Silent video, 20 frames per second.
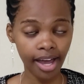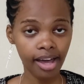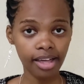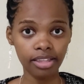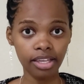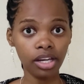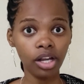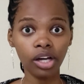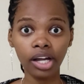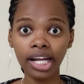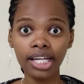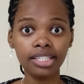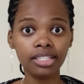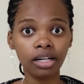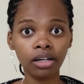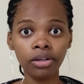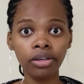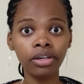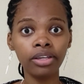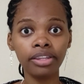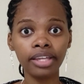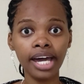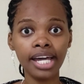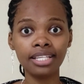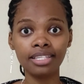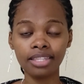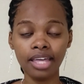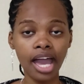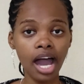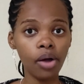They're not going to tell you that
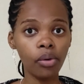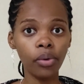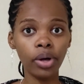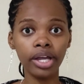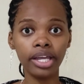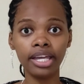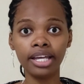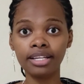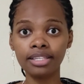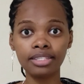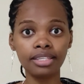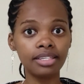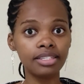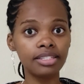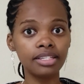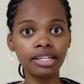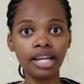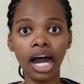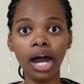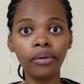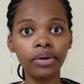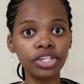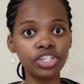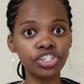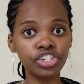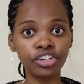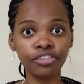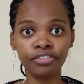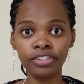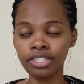they are working 16-hour
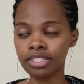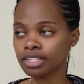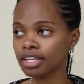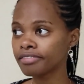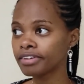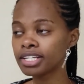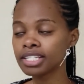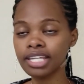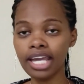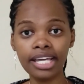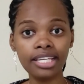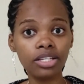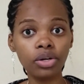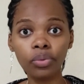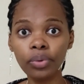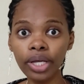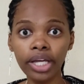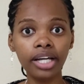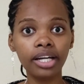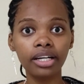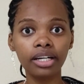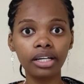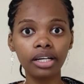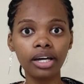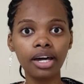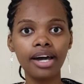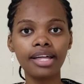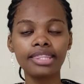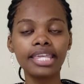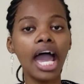shifts 7 days a week.
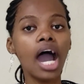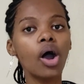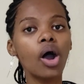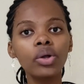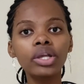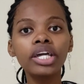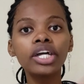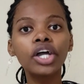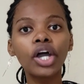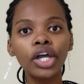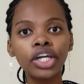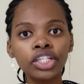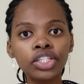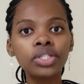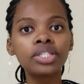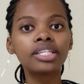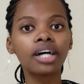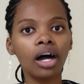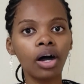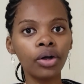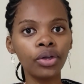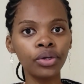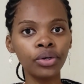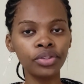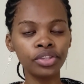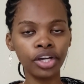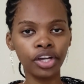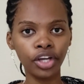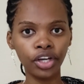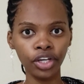They are only going to tell you
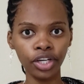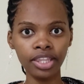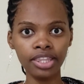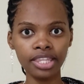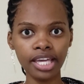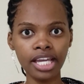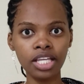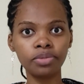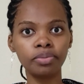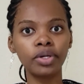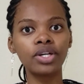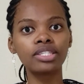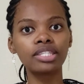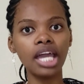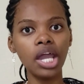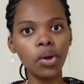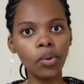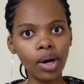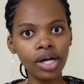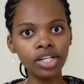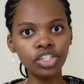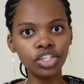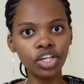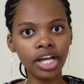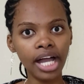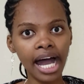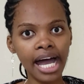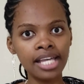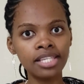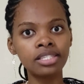the good things because they want you
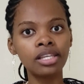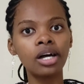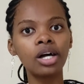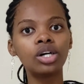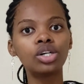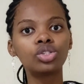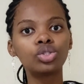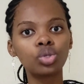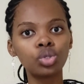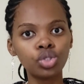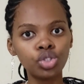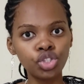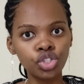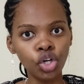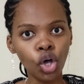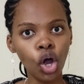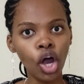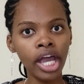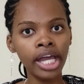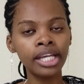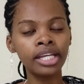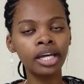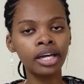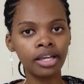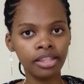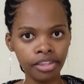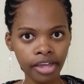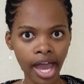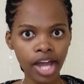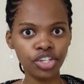guys to join
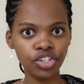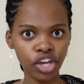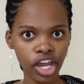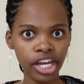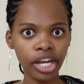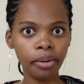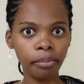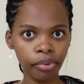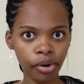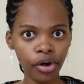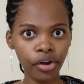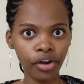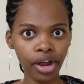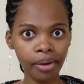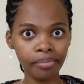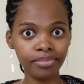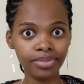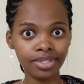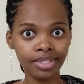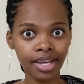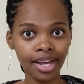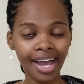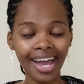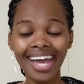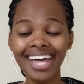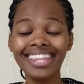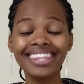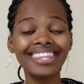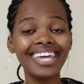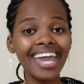their training programs.
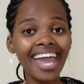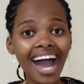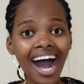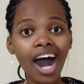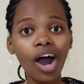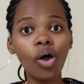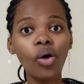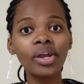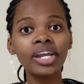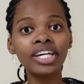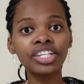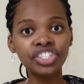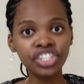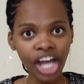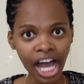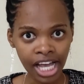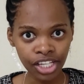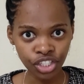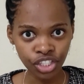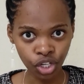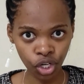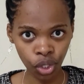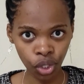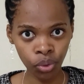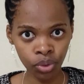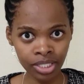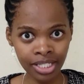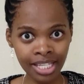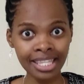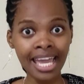They are on a charge
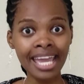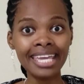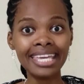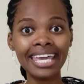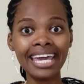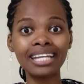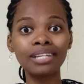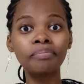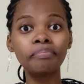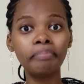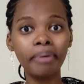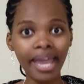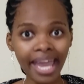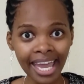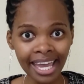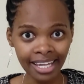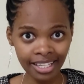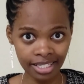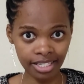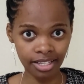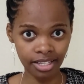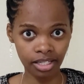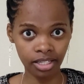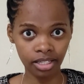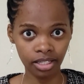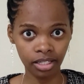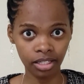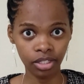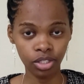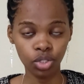code. They get paid
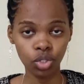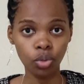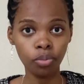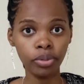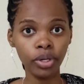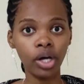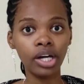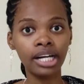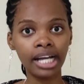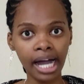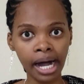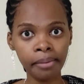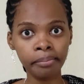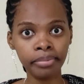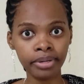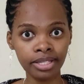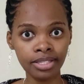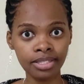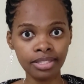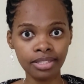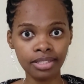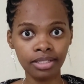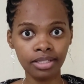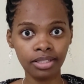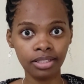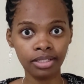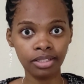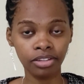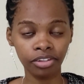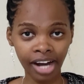to be on campus,
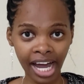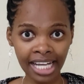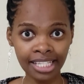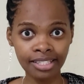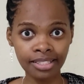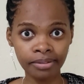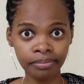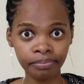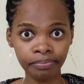right?